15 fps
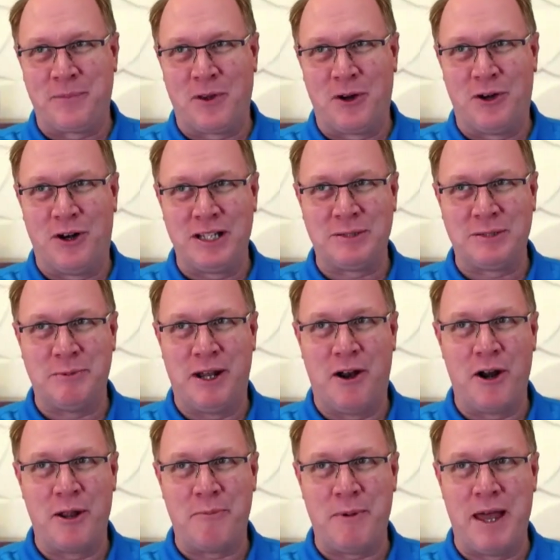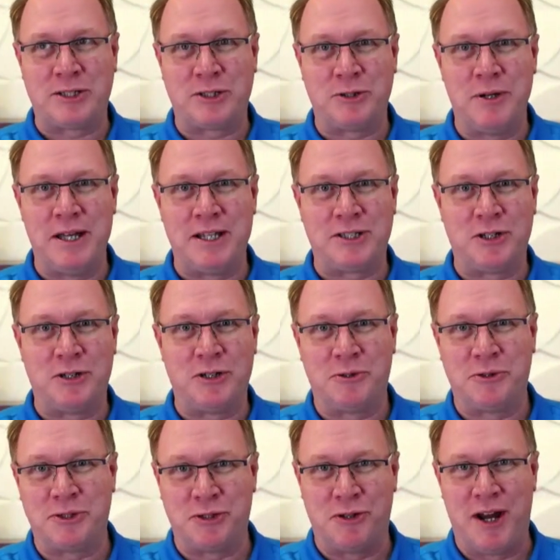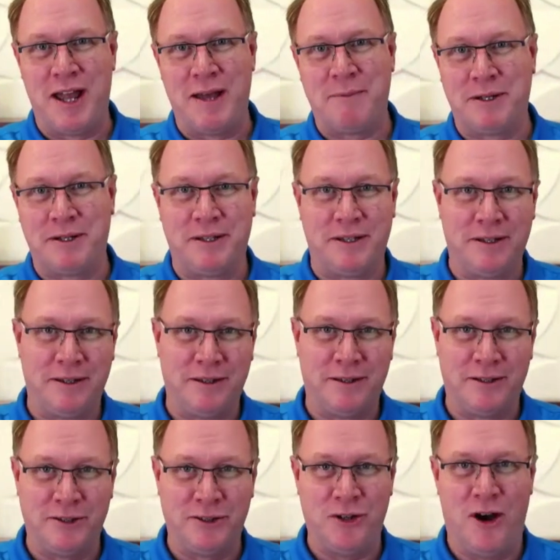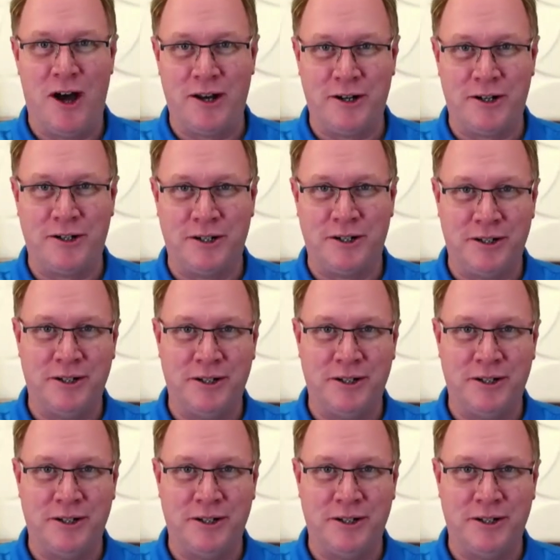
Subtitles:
her husband had already passed away. So it was grandma, daughter,